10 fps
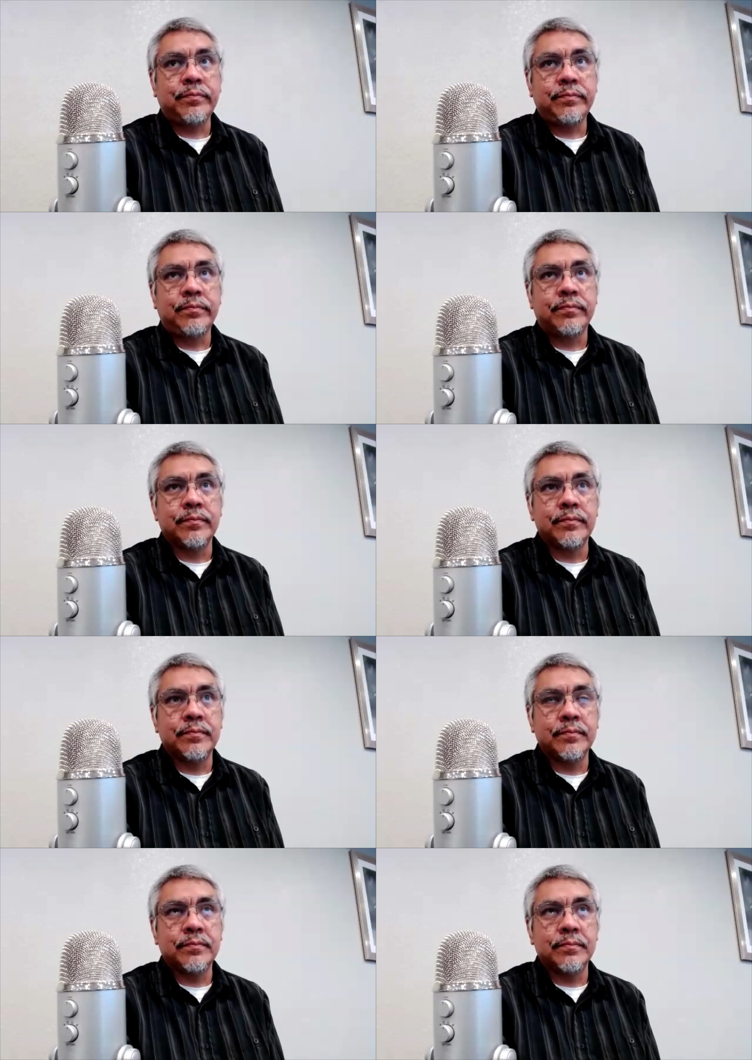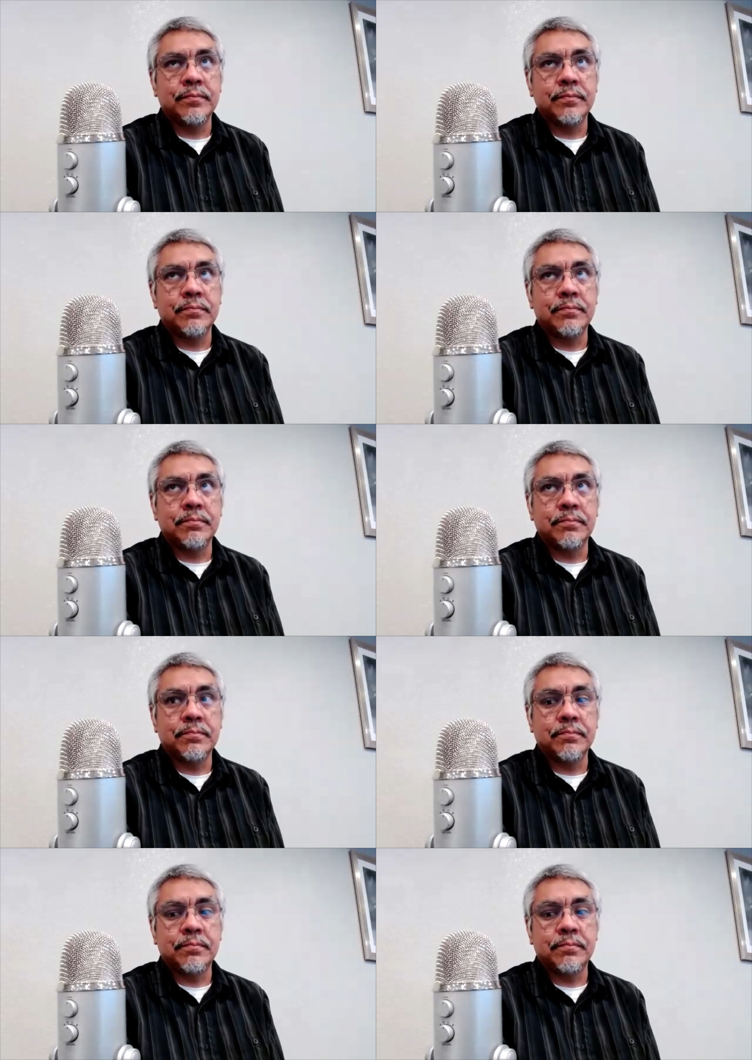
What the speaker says: Nothing is said.